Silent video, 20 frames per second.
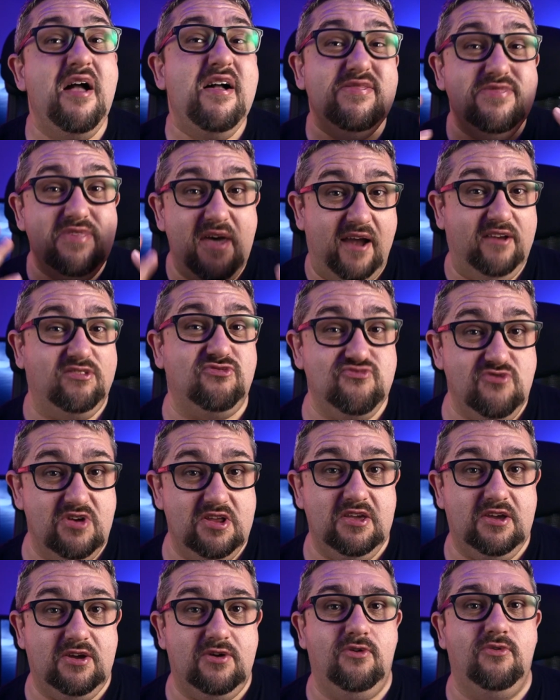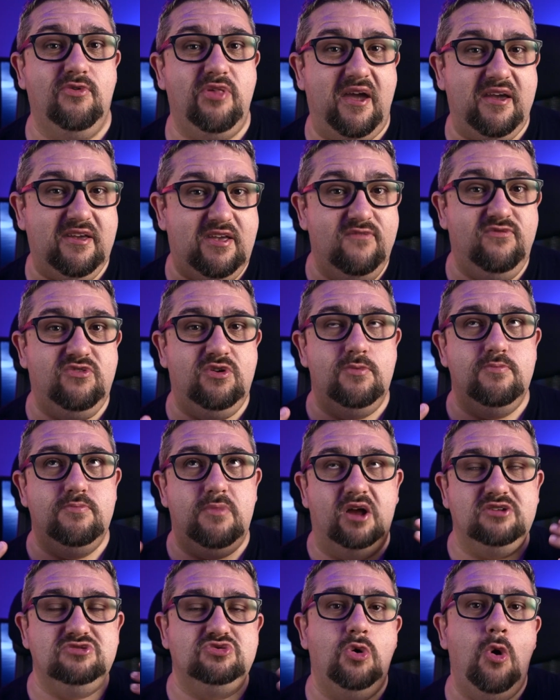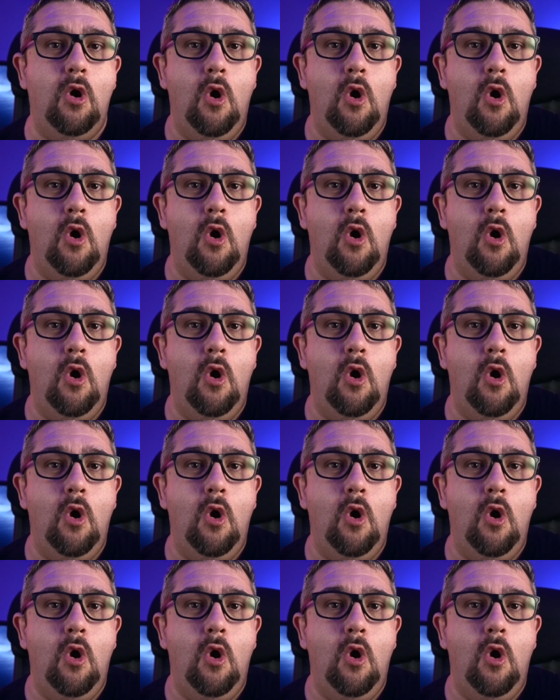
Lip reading: That's really cool. That gives you much